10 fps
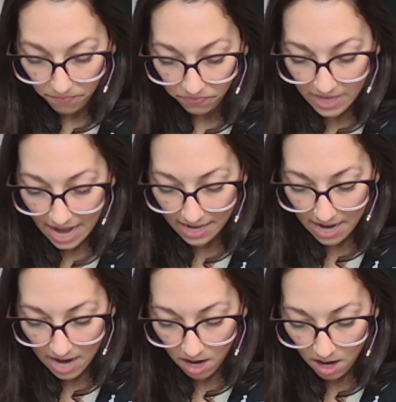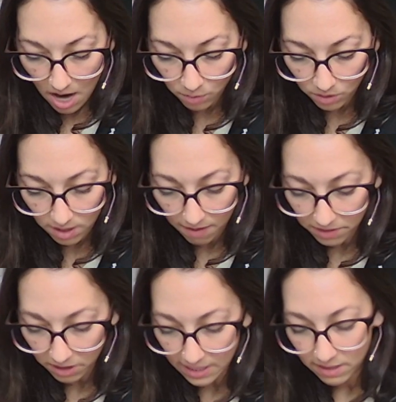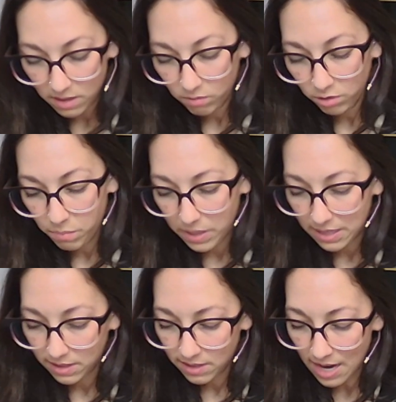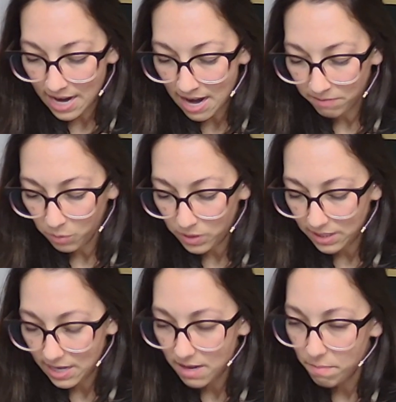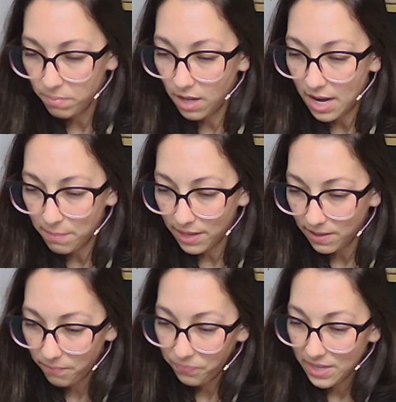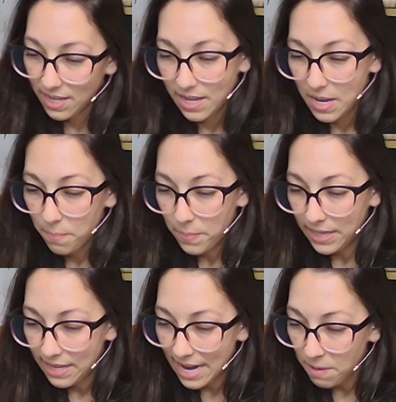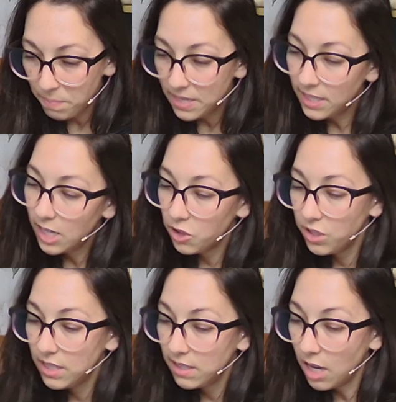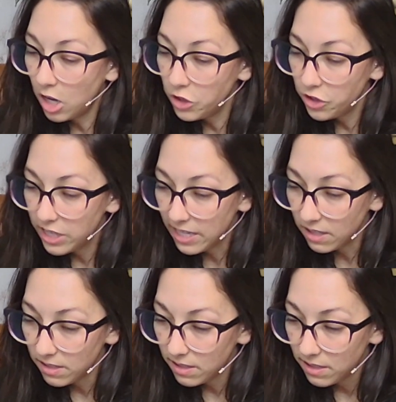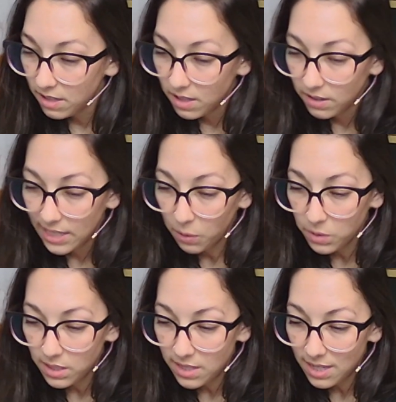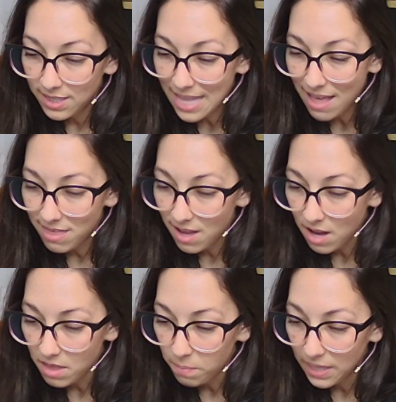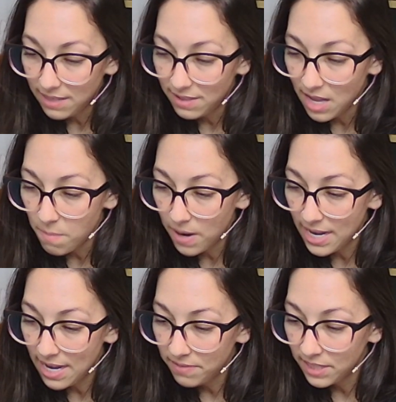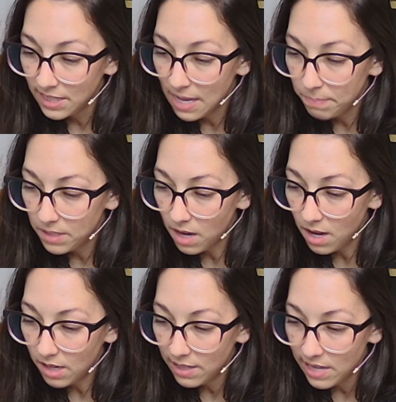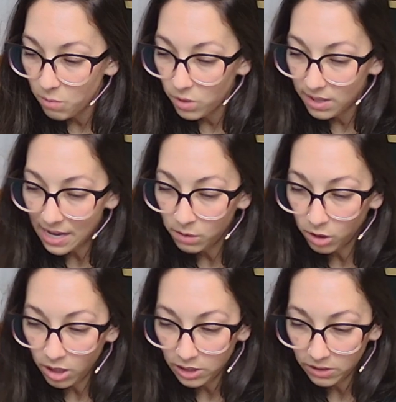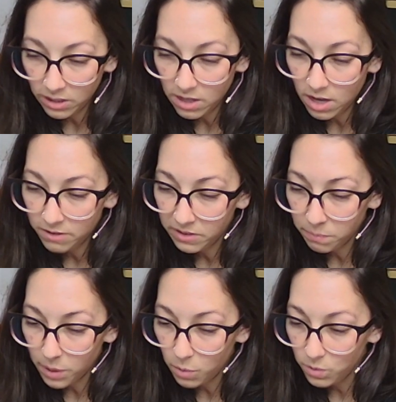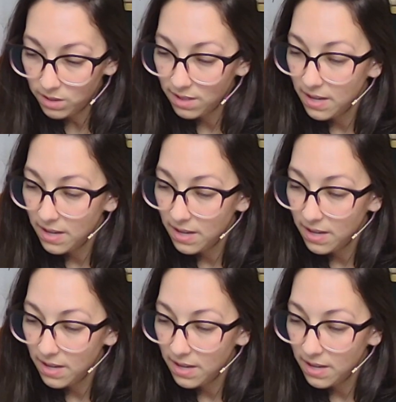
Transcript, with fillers: "That 'ere 'ouse governor is the roomiest I ever was in, blimey. But it ain't been touched since 100 years. There was dust that thick on the place that you might have slept on it without utterin' all your bones,